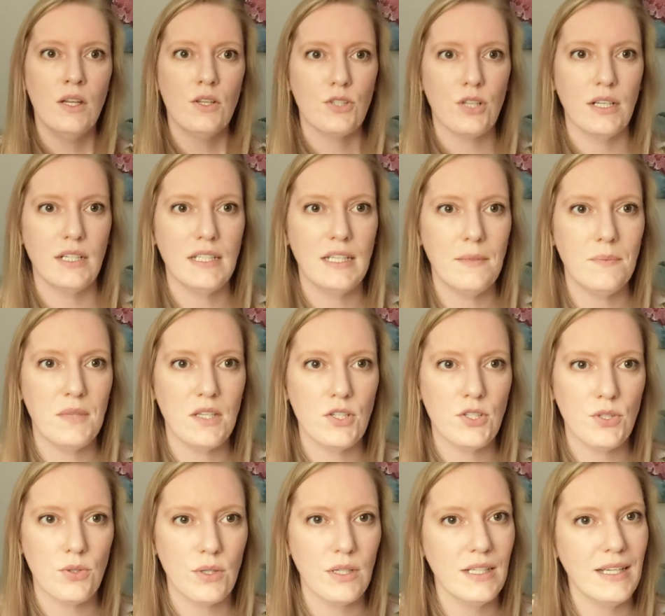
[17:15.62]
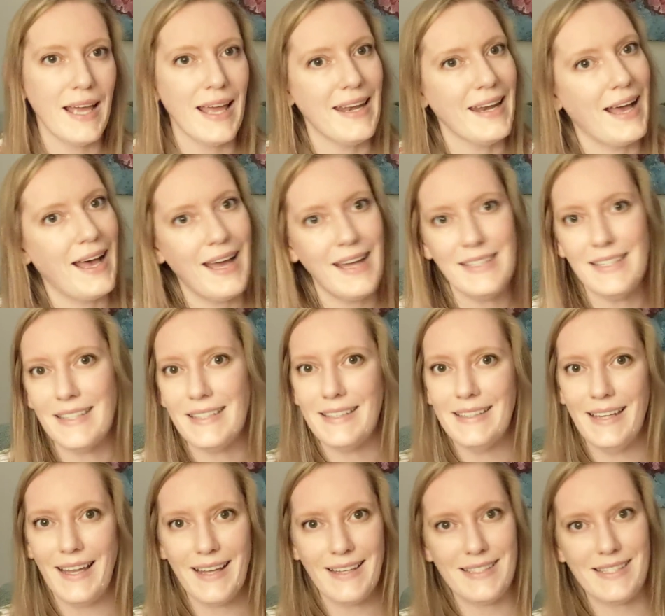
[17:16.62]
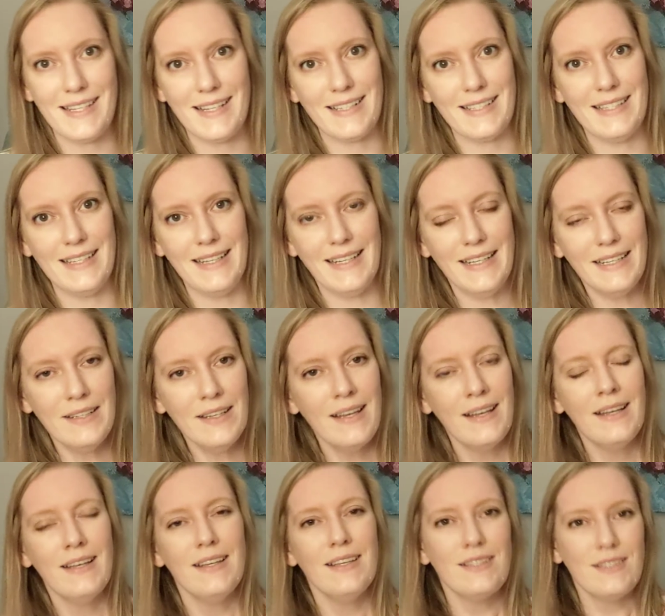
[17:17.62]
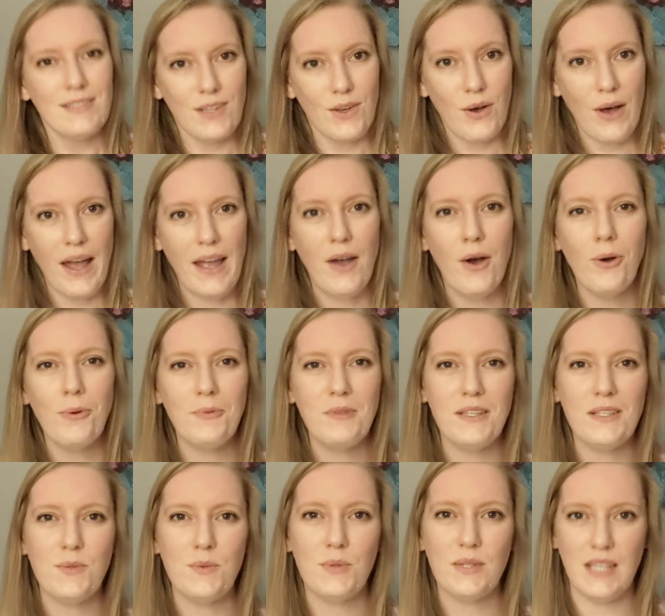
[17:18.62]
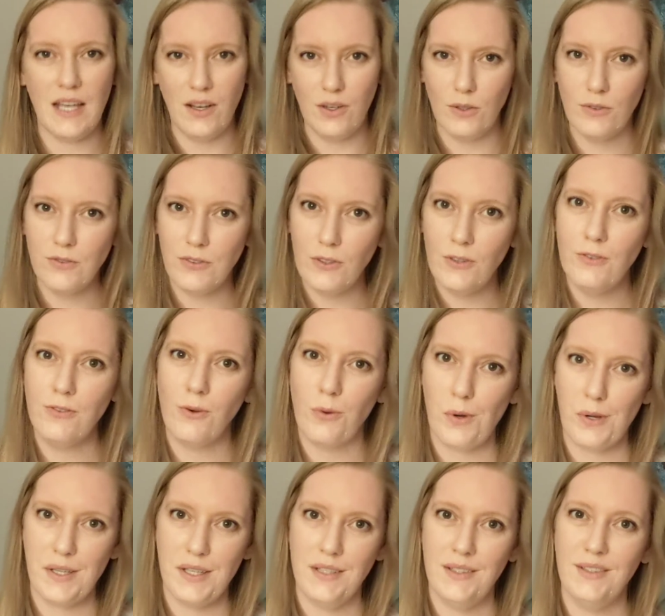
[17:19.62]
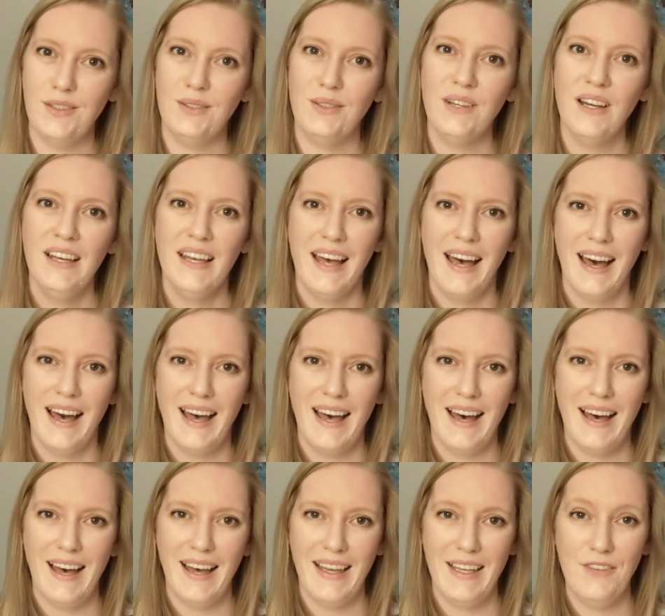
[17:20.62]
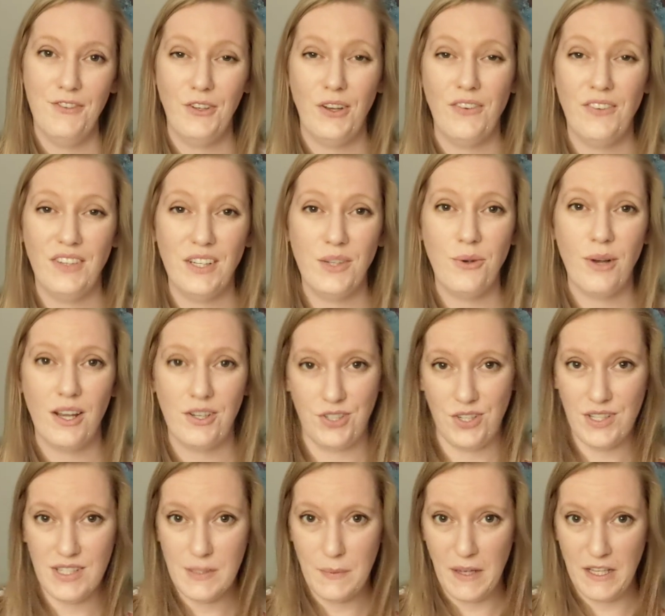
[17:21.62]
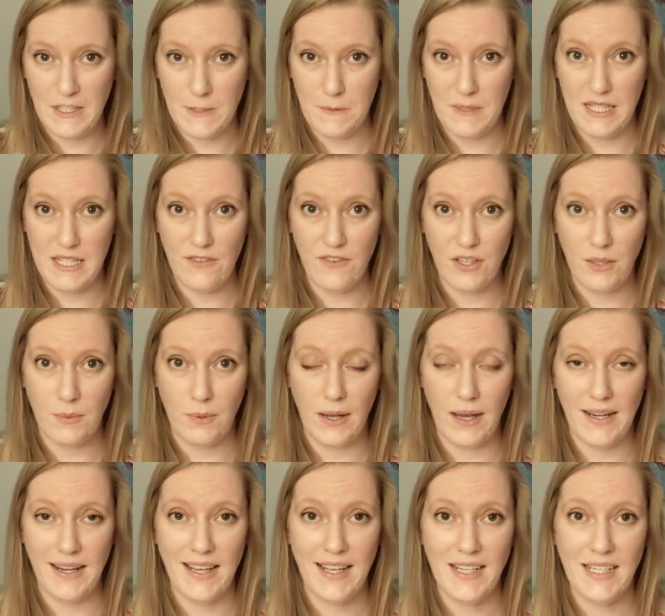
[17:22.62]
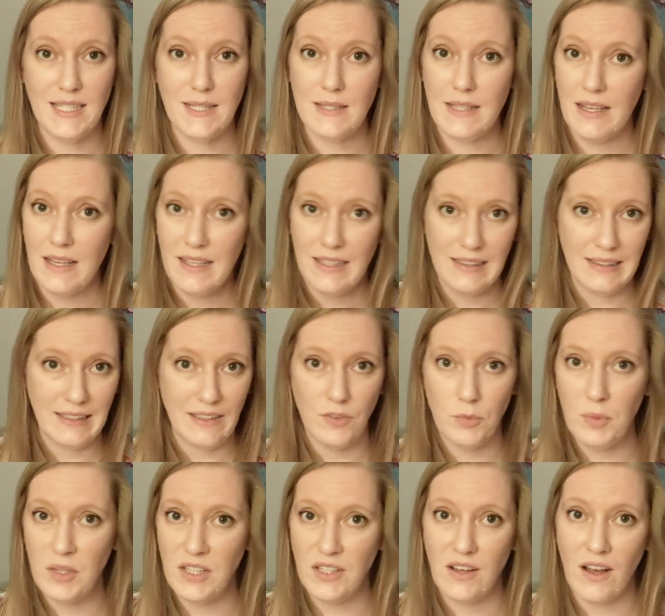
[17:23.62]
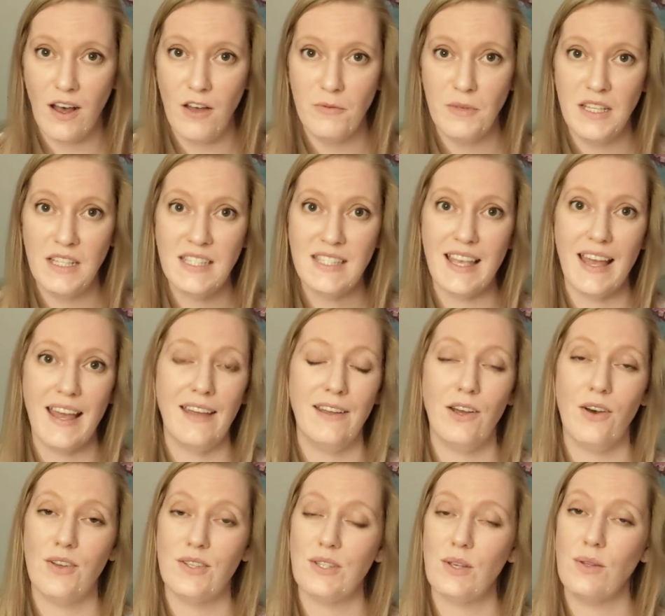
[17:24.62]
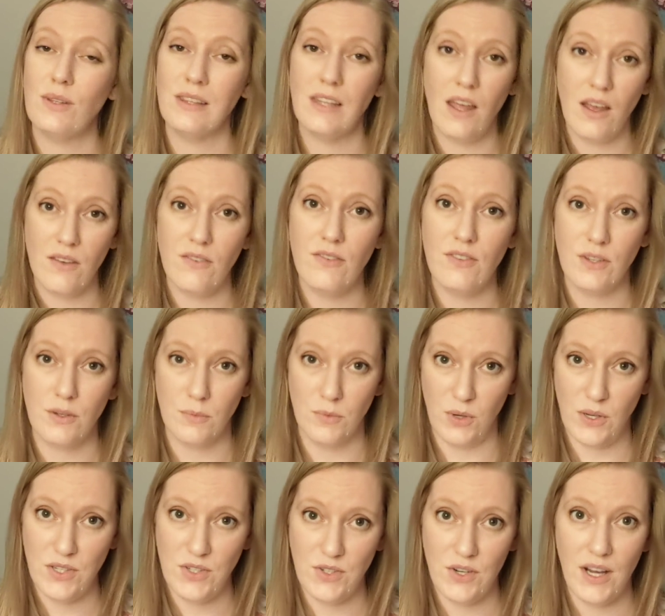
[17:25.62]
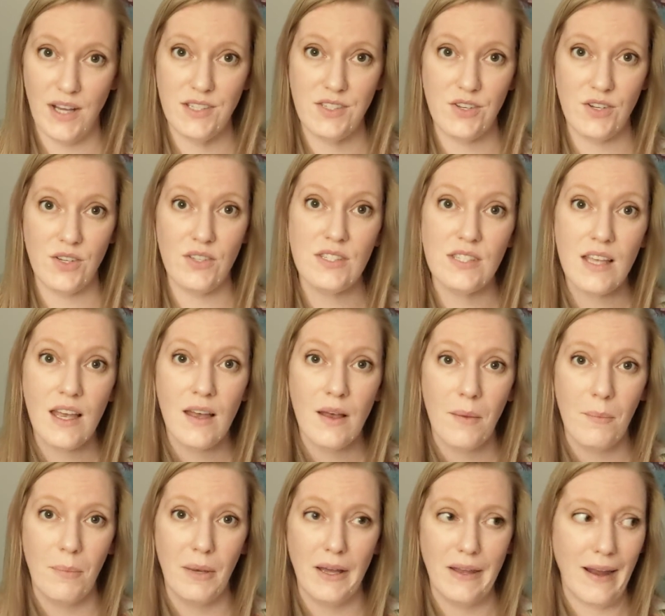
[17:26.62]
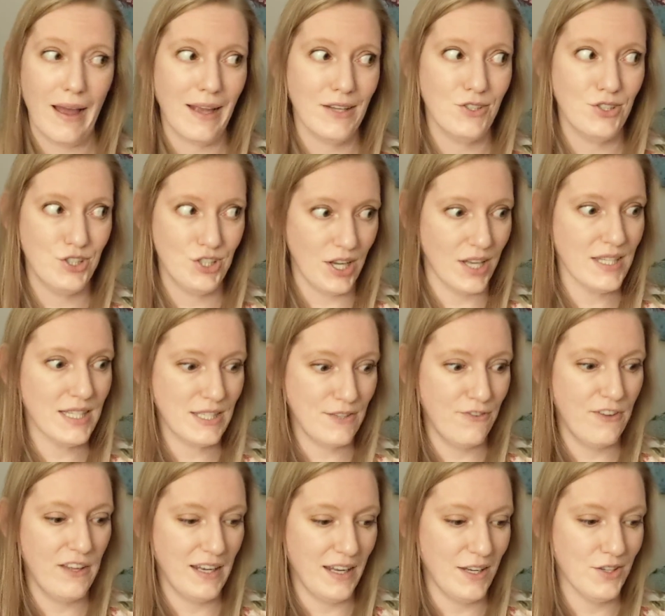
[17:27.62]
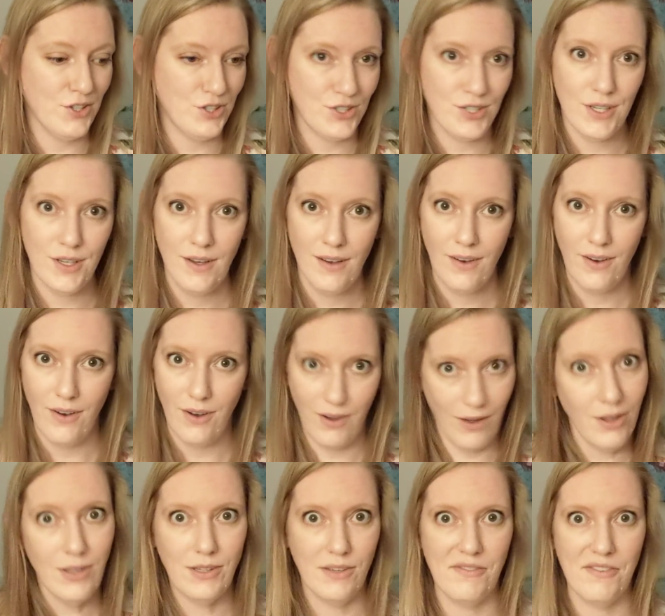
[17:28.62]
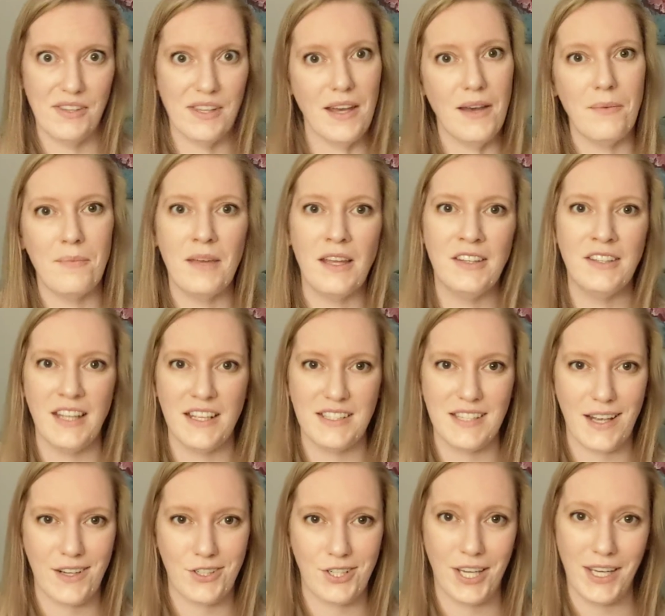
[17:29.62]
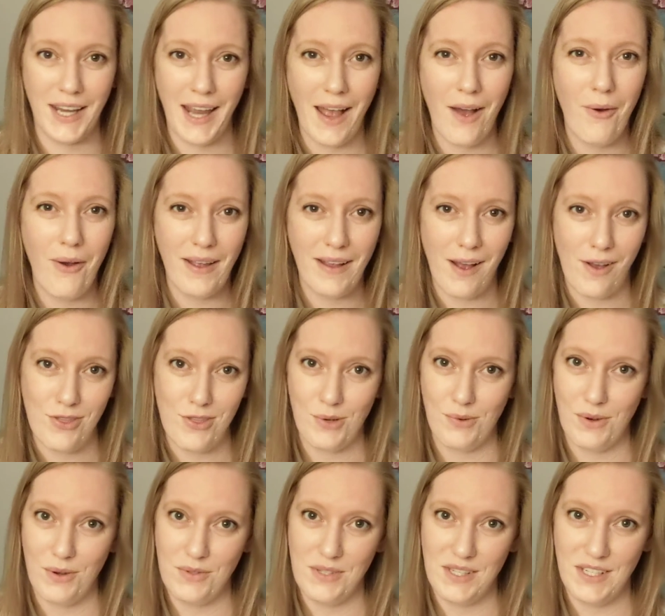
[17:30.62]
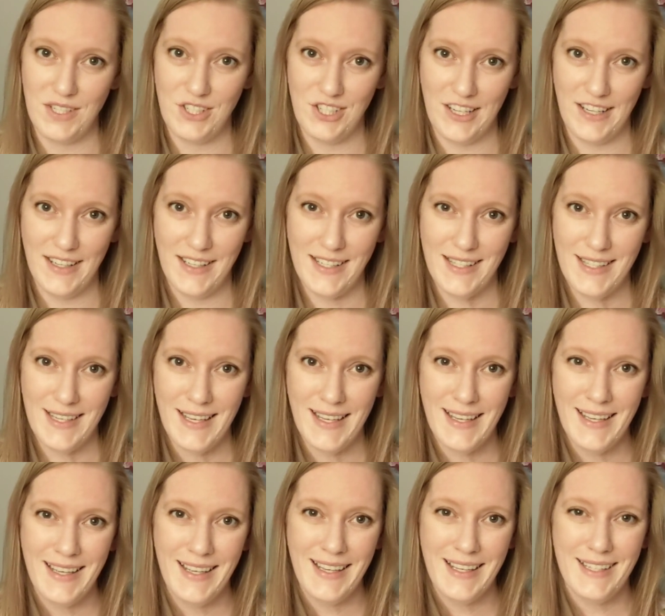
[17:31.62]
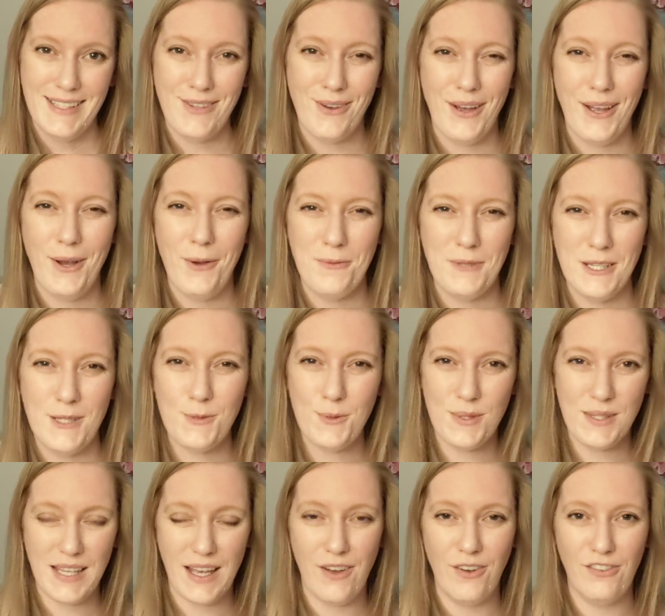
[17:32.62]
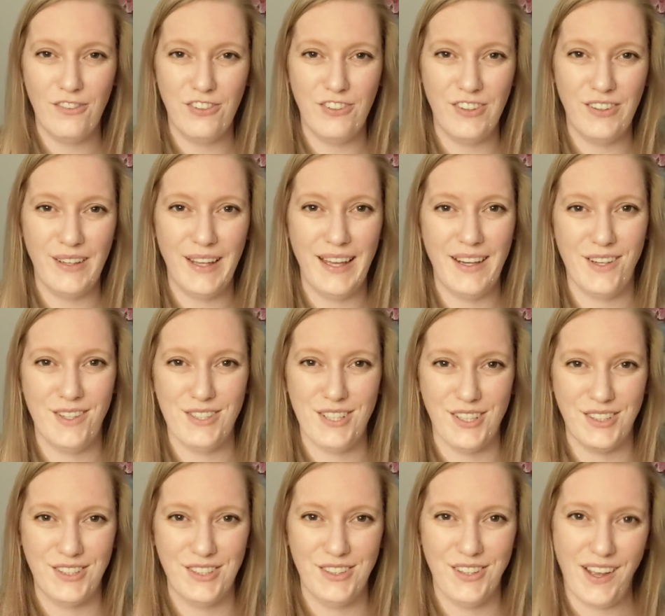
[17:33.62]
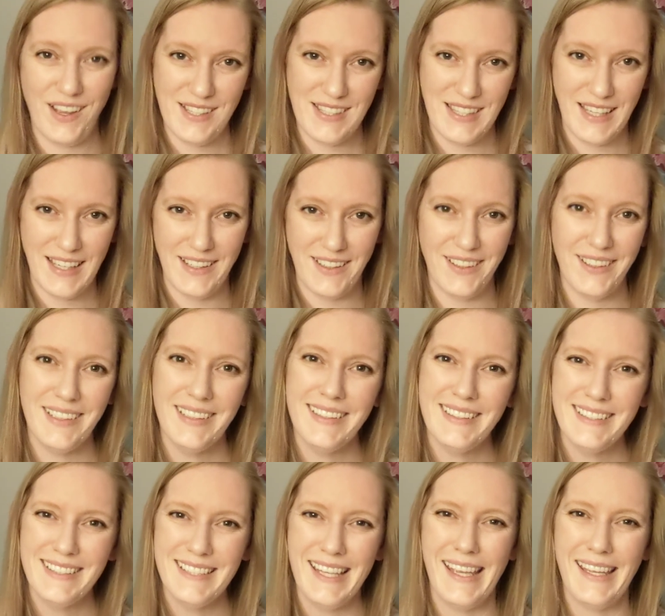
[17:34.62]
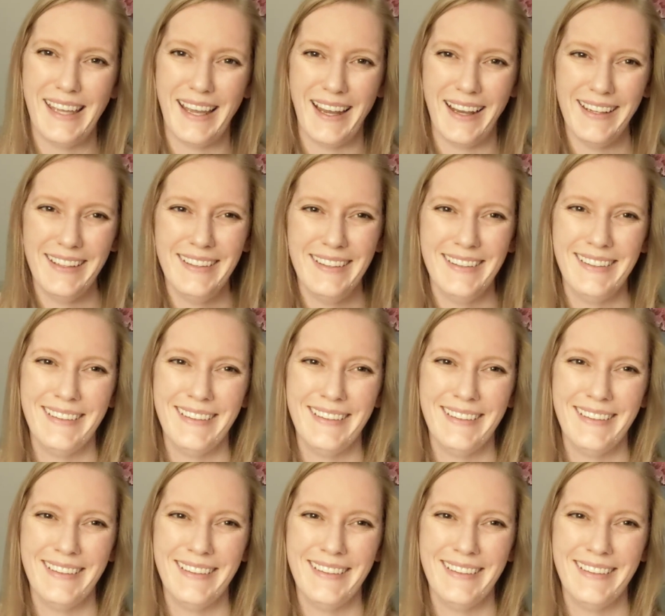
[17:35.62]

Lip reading: trying to keep this short, and I did not succeed. So I hope this was helpful for you. If you have any questions about specific products, leave them in the comments. I also love their moisturizers, but I just finished all of them, and that's actually how I got the rosy cheeks. So I hope this was helpful, and I'll talk to you guys later. Take care.